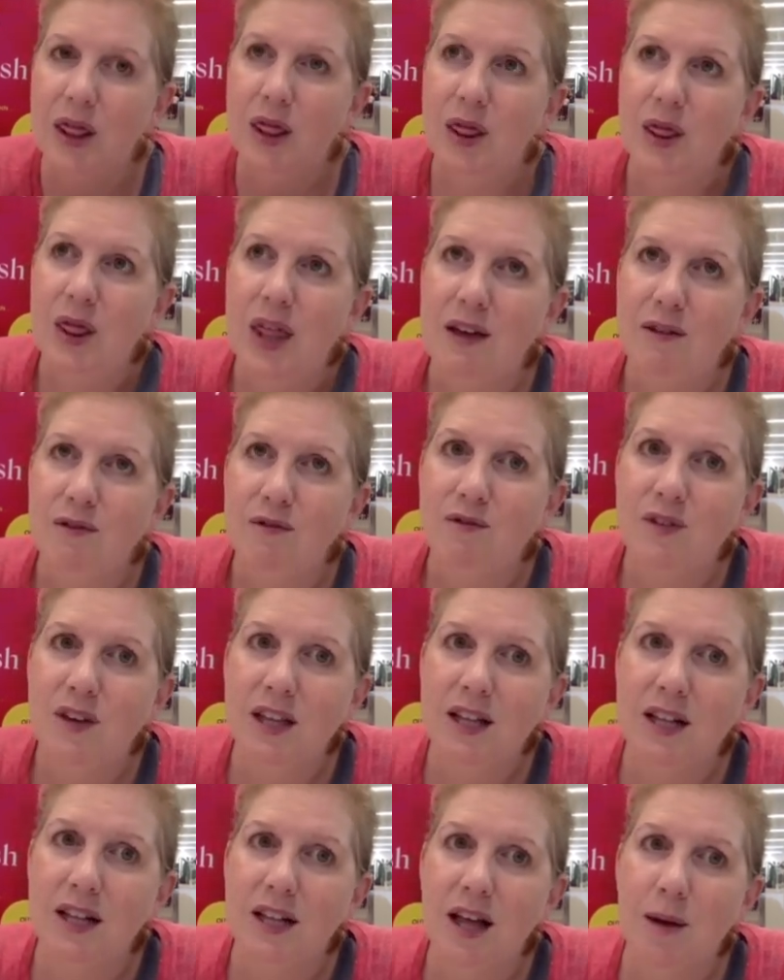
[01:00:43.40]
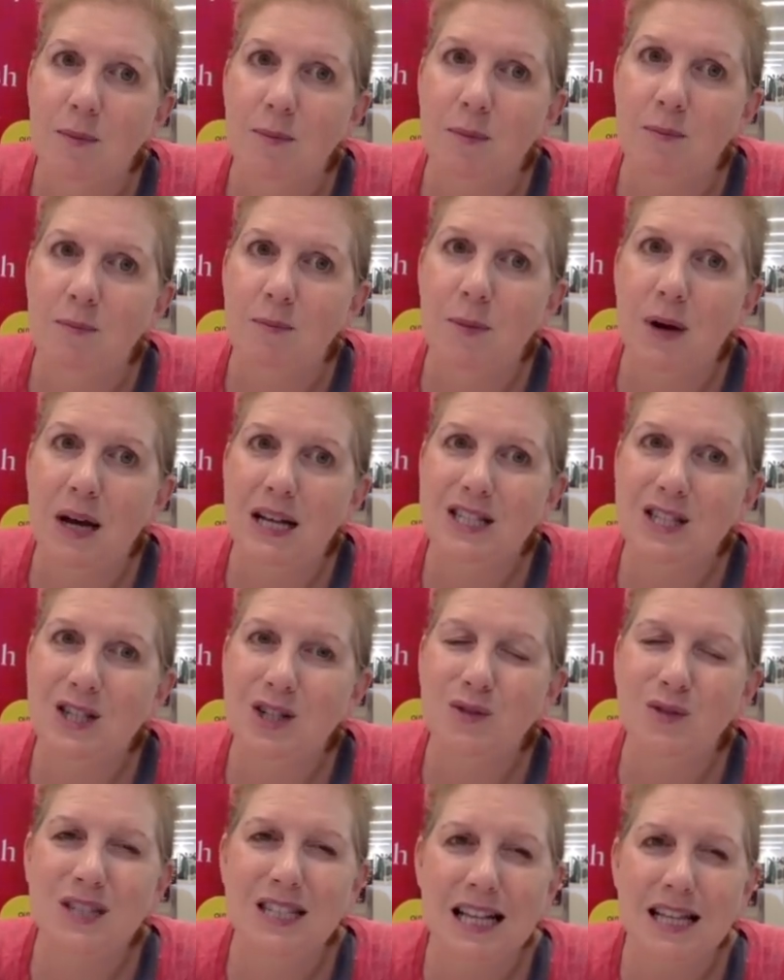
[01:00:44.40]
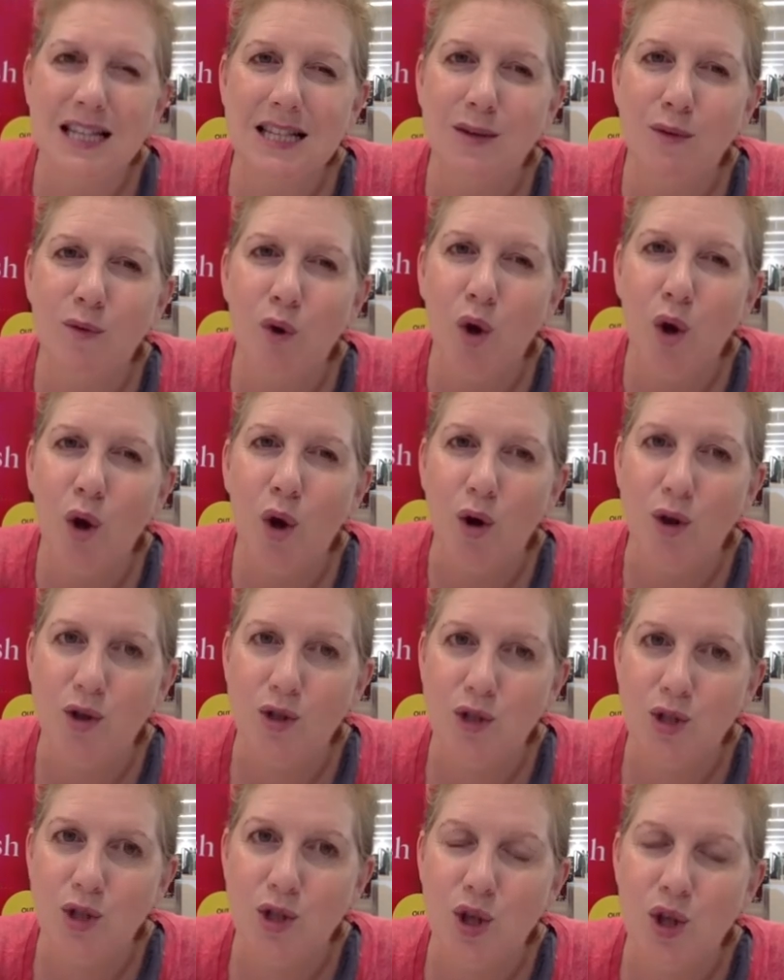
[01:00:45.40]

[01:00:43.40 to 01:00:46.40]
they feel a sort of sense of loss,